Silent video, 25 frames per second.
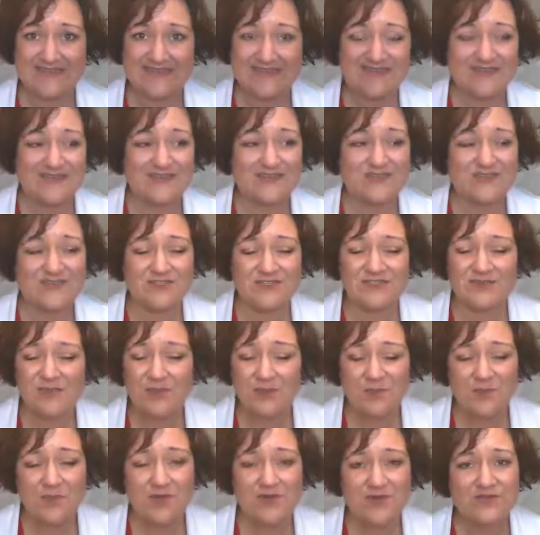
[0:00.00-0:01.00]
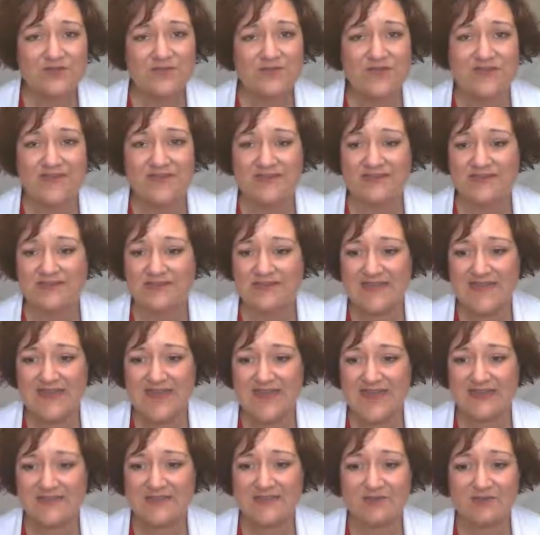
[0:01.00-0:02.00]
It is so worth it.
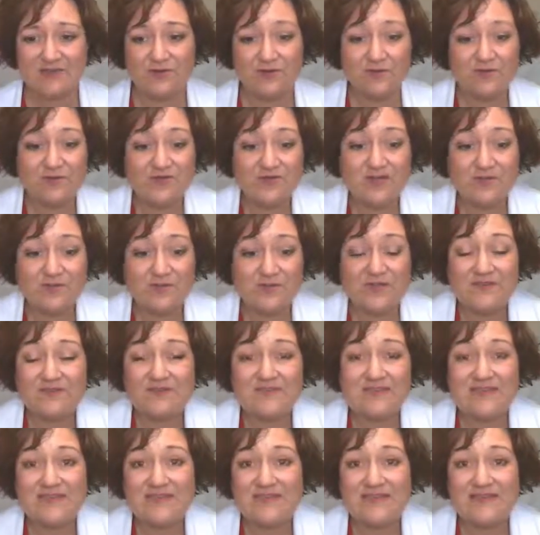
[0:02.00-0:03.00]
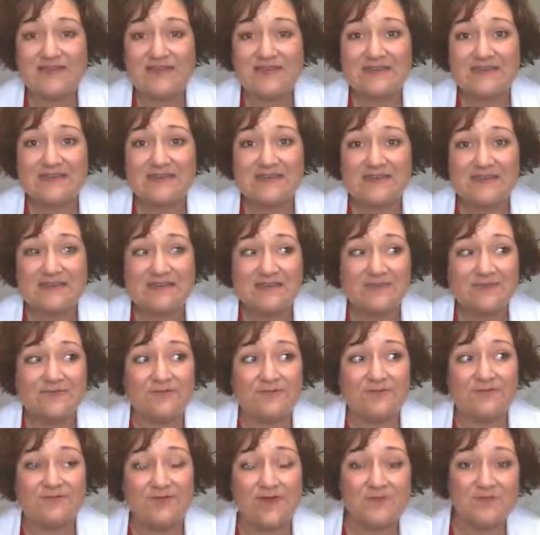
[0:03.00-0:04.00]
And the growth that we've seen
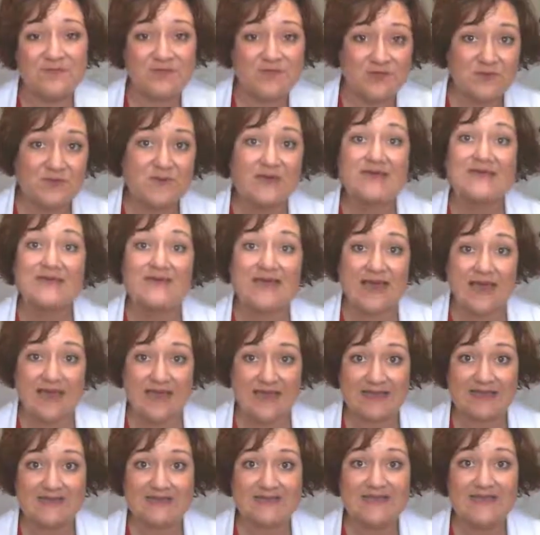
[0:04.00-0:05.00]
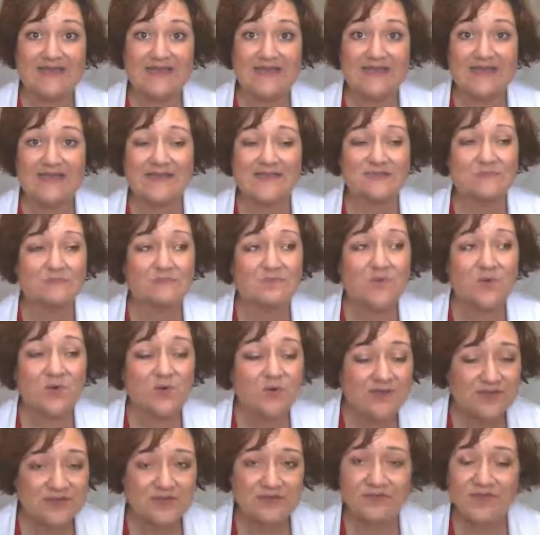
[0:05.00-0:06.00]
from doing that has
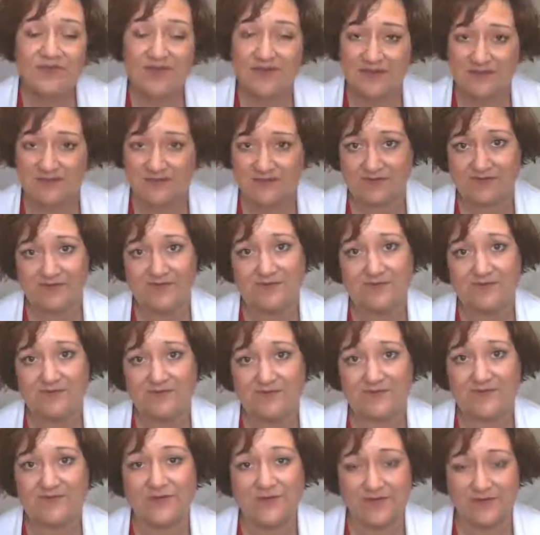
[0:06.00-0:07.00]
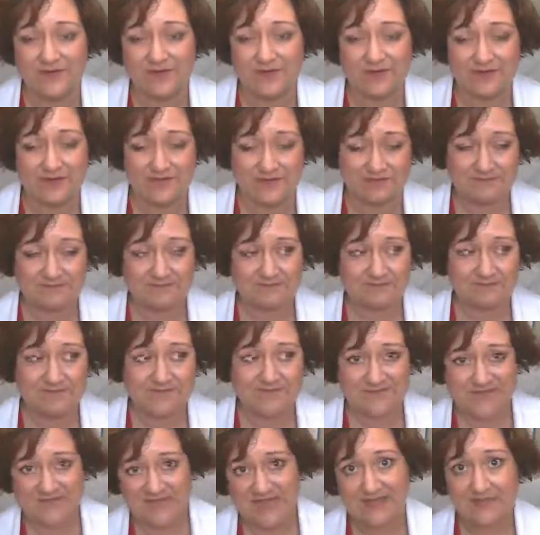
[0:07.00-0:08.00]
more than paid her for her
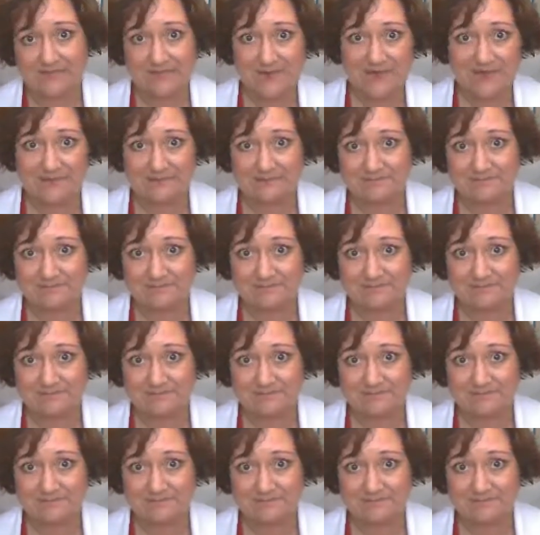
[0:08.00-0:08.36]
salary.